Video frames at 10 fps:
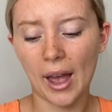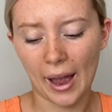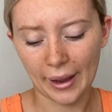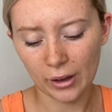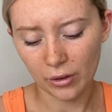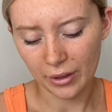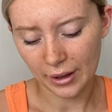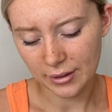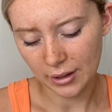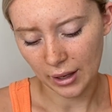I got
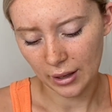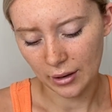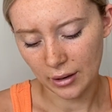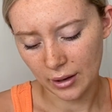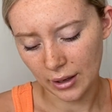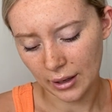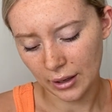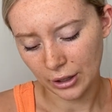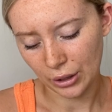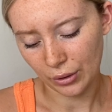this in a
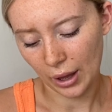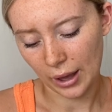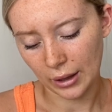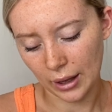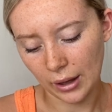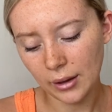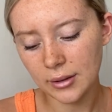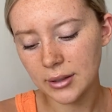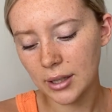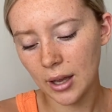UK 8
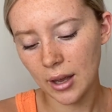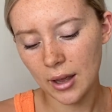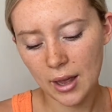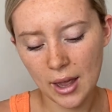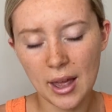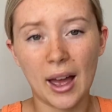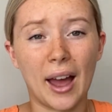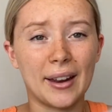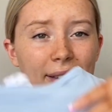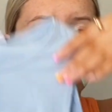
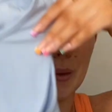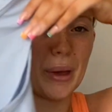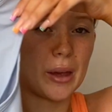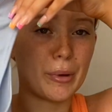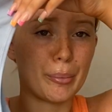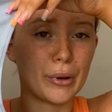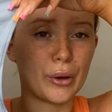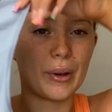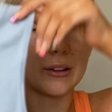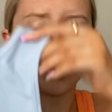and it's like a baby blue.
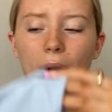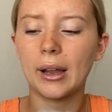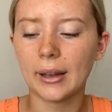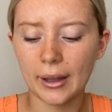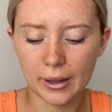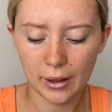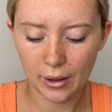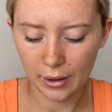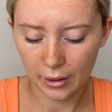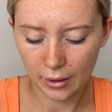It's quite like
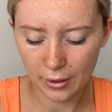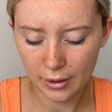a,